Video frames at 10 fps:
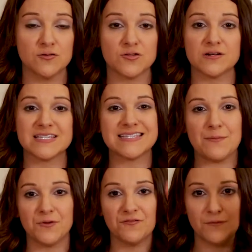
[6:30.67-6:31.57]
sort of
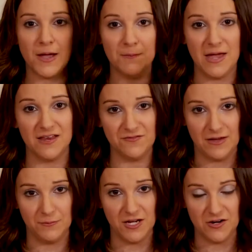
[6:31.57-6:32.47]
separate from my main
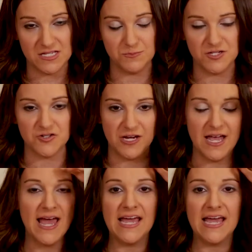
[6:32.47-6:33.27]
family Christmas tree.